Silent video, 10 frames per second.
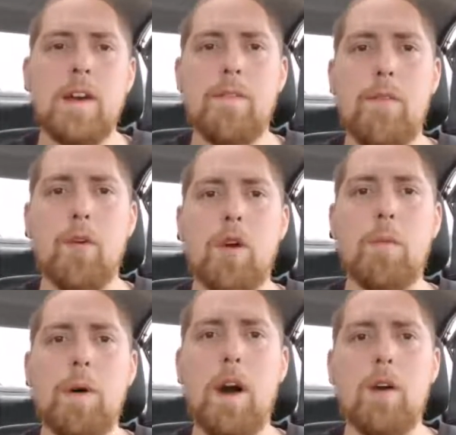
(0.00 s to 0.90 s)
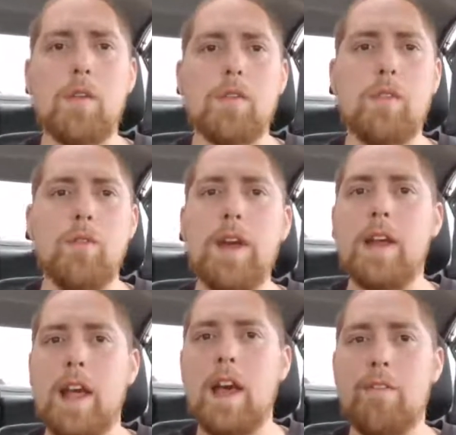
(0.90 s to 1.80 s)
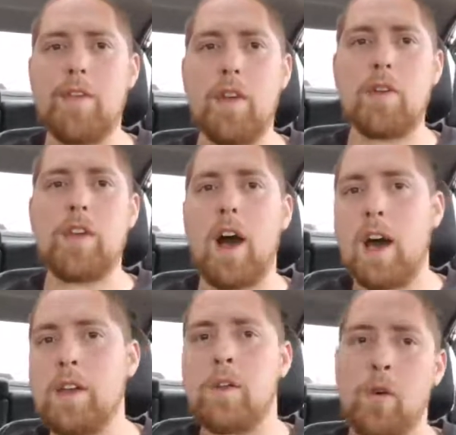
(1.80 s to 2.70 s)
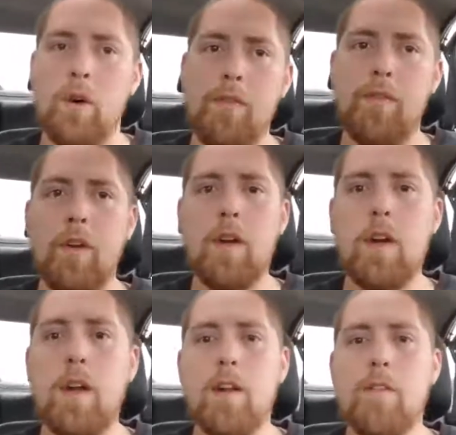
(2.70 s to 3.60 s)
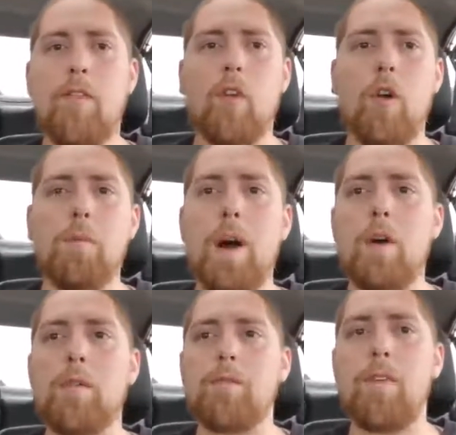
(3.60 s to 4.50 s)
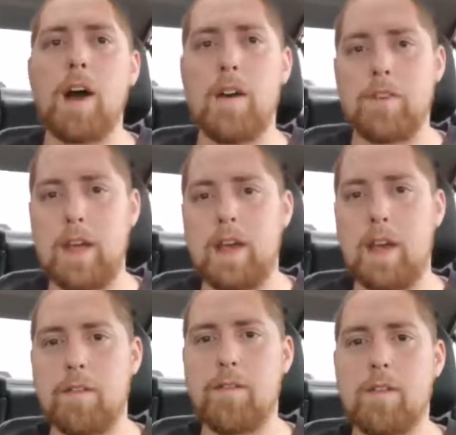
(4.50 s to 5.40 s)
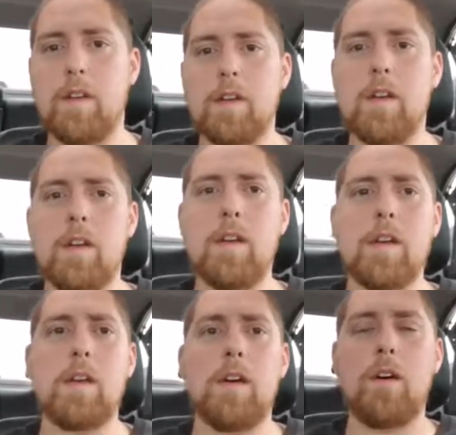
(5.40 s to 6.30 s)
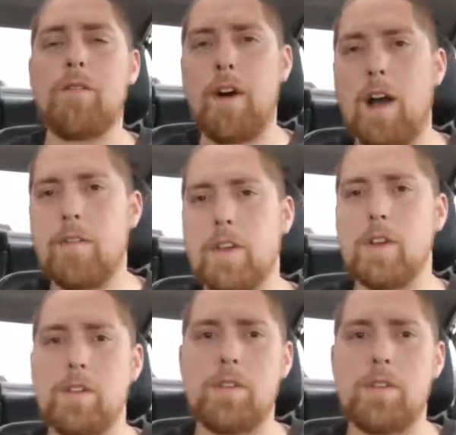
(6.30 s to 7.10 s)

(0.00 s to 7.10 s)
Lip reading: for about 3.5 years, on and off for about 5.5 or 5 years.